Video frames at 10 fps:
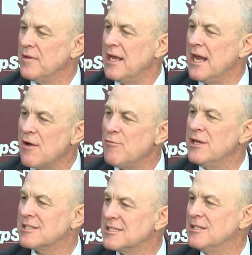every
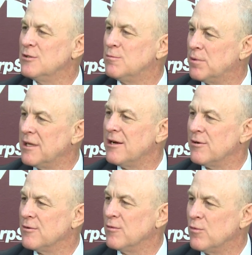single
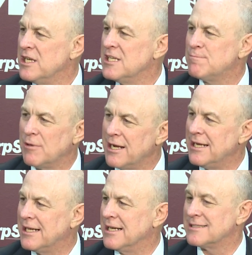player that he's playing
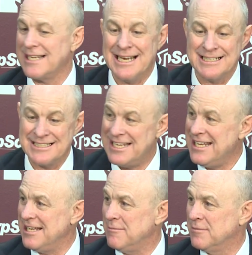against and
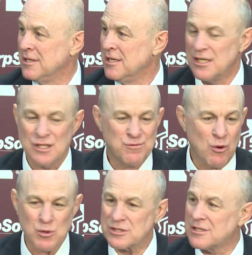team is
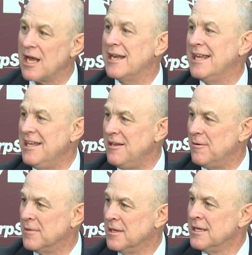focused on
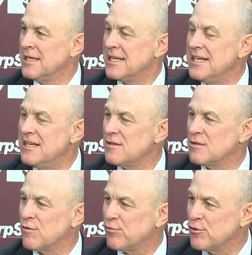him. He is
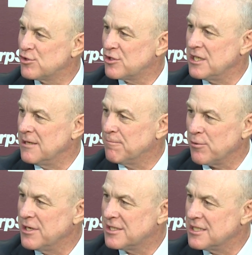the first team
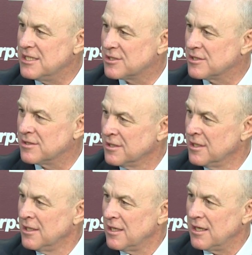preseason
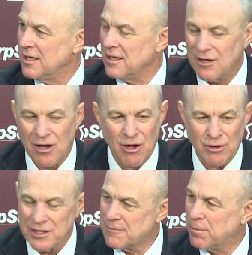
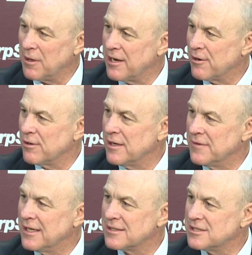all-league player in
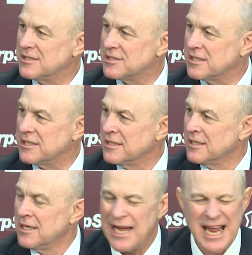the SEC.
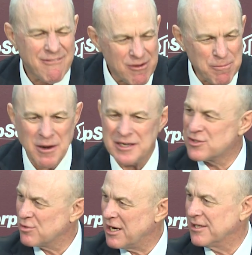Everybody's
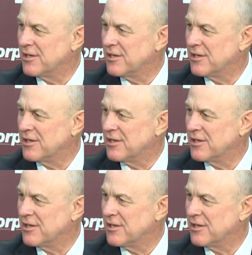trying